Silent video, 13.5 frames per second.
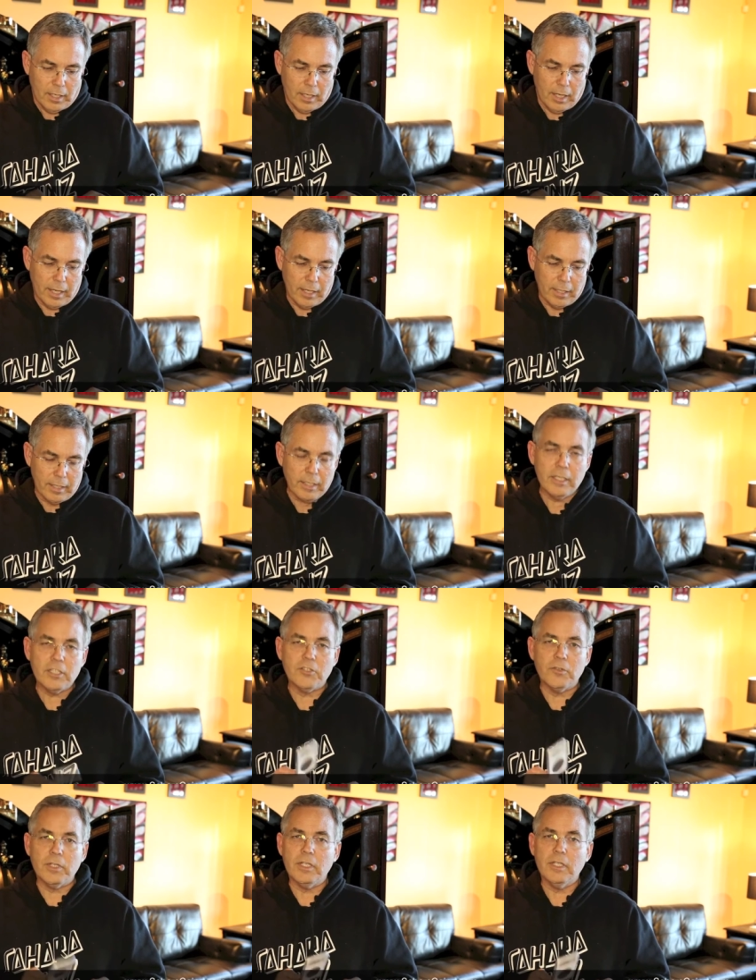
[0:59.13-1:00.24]
Uh,
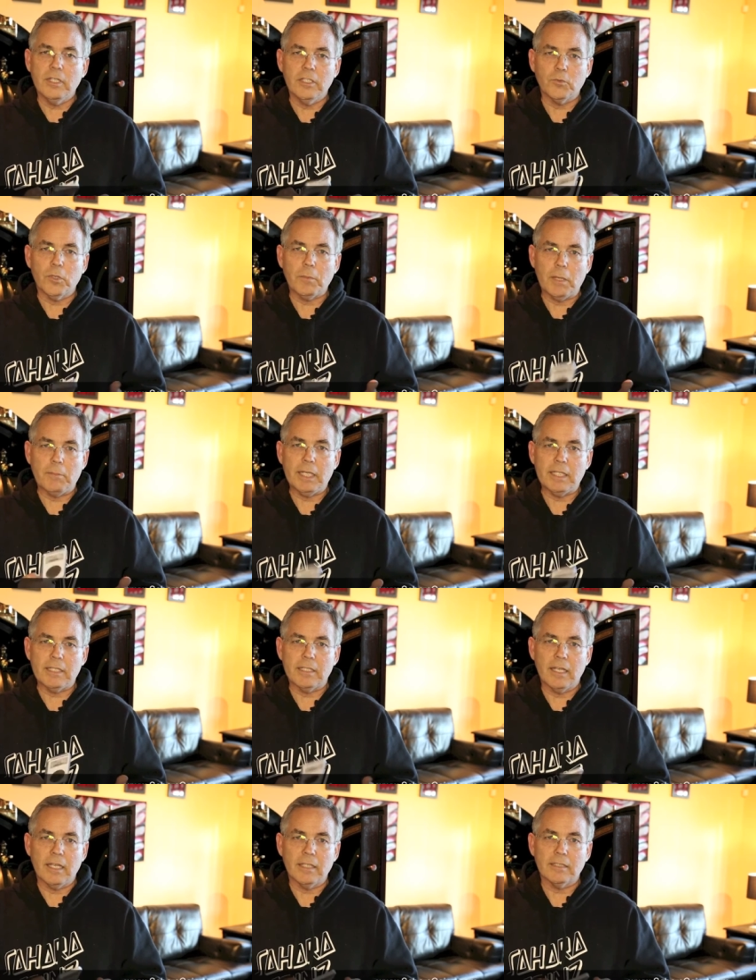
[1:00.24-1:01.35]
history is one of my biggest
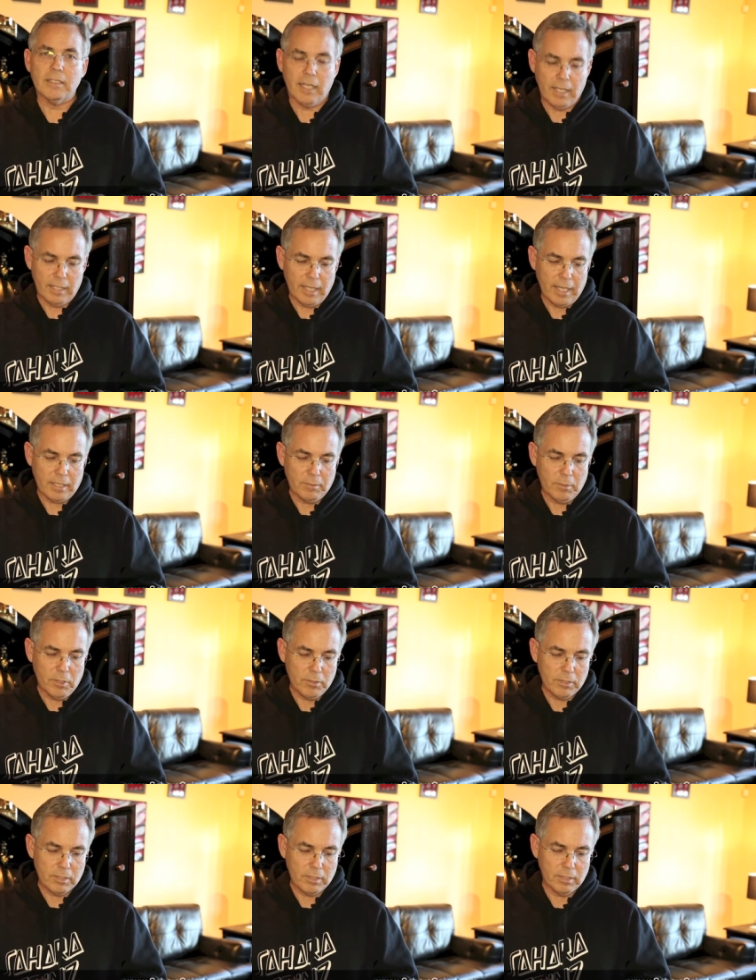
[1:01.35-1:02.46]
things that I like the
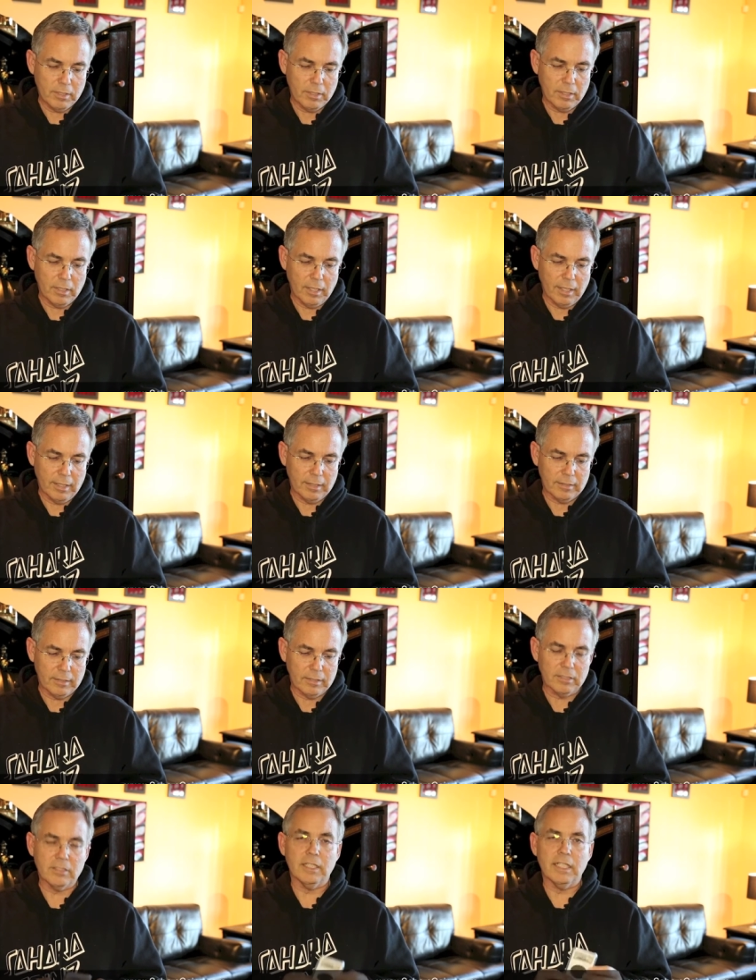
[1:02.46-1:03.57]
most, and uh,
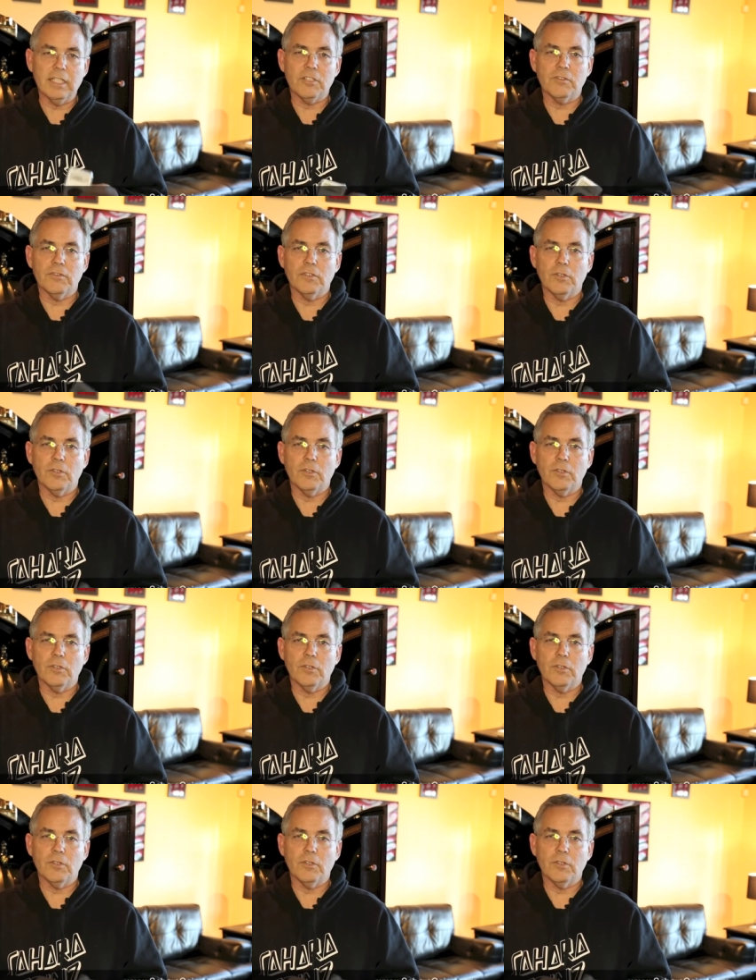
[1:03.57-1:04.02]
just the history of the